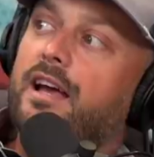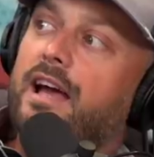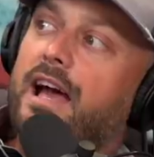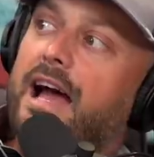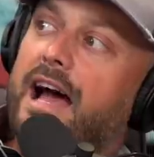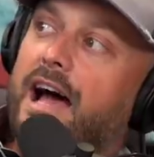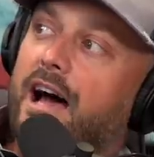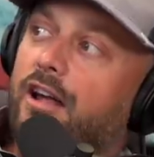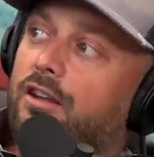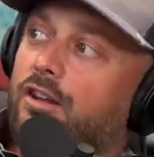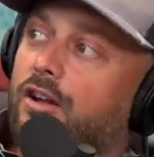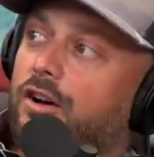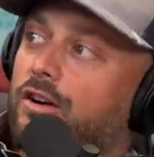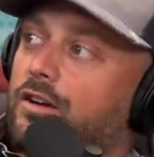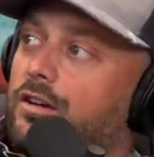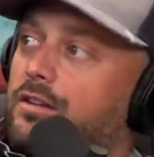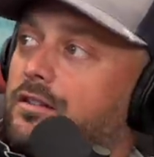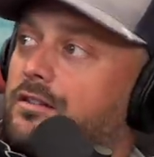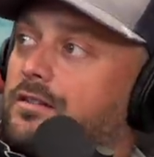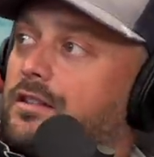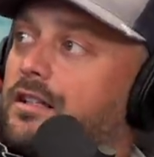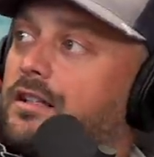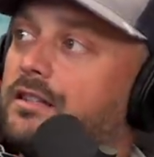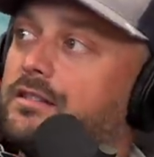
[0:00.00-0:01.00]
How
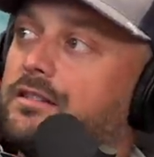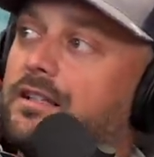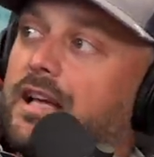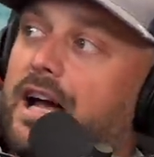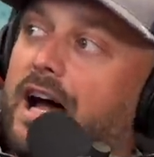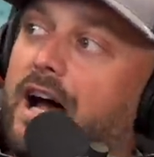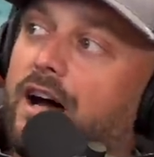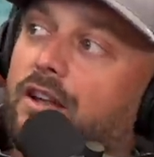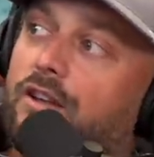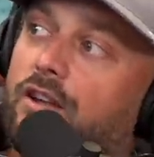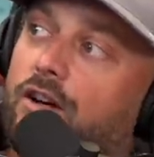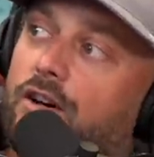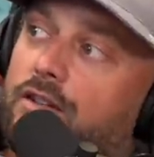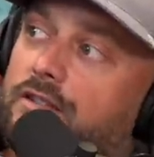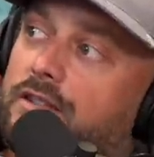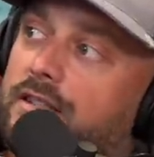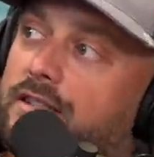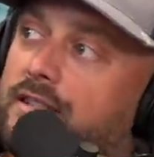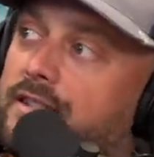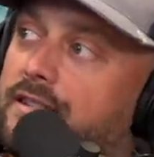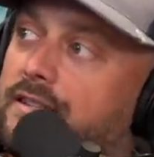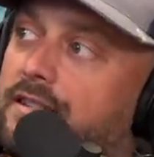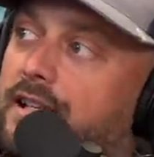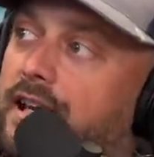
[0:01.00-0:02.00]
long
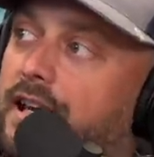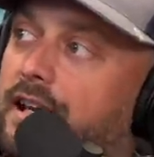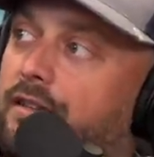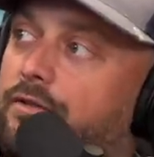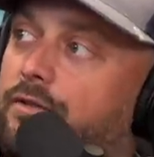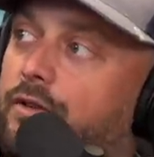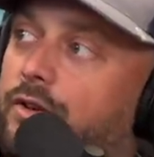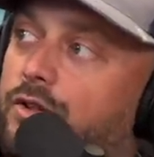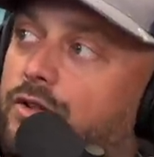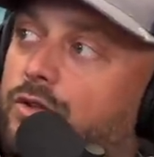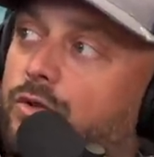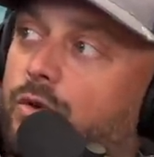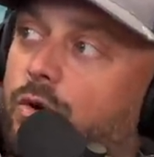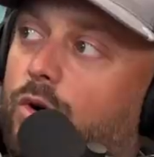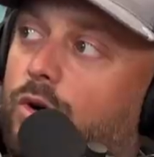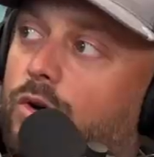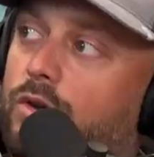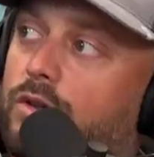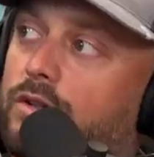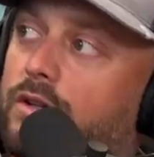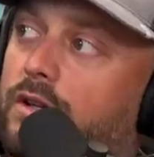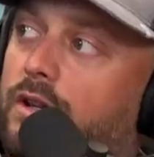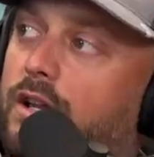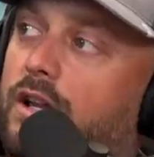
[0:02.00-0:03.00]
does it take for a
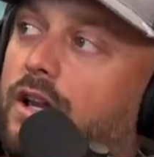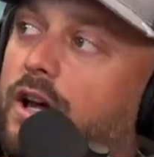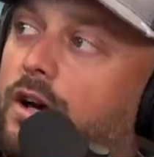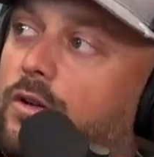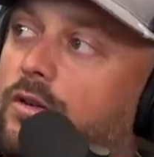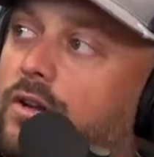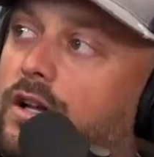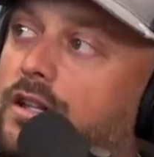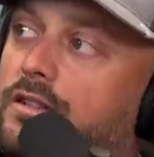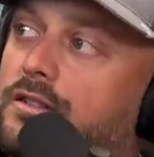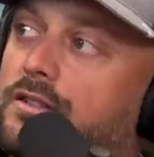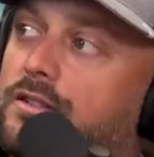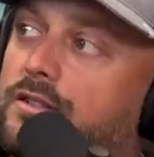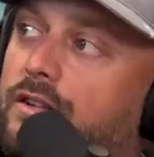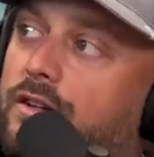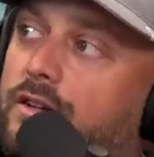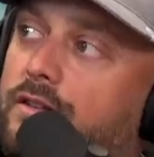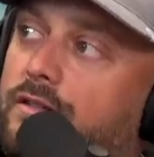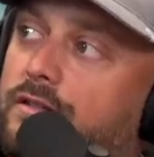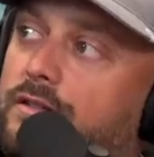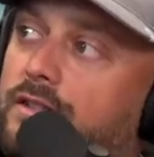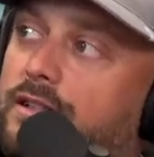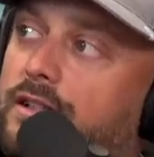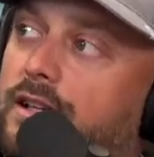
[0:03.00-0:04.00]
squirrel to... No, not
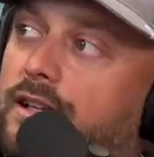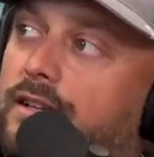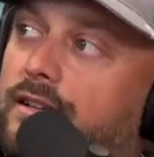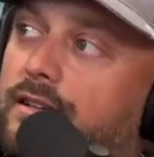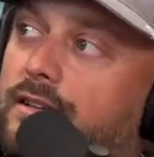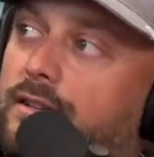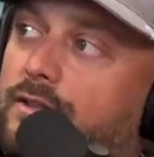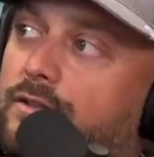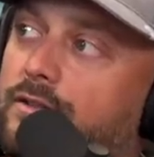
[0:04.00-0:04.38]
starve to death.